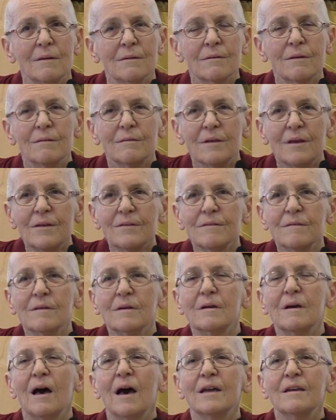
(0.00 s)
So these are
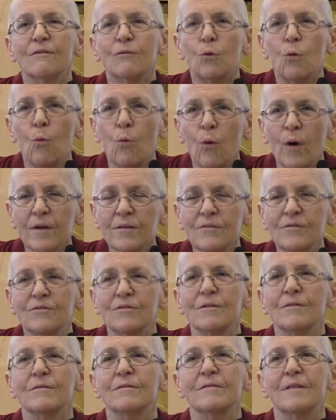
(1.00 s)
the kind of
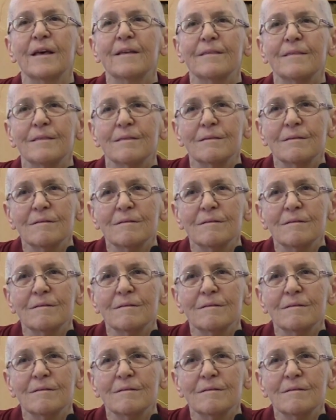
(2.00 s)
questions that